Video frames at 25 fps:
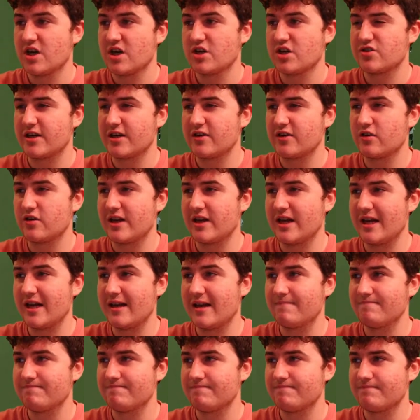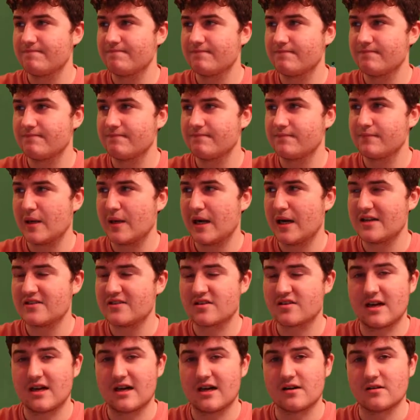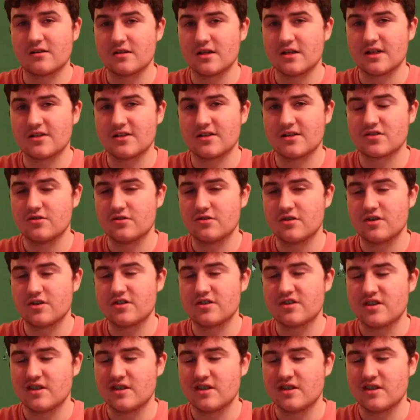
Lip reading: Traore Pascal has scored.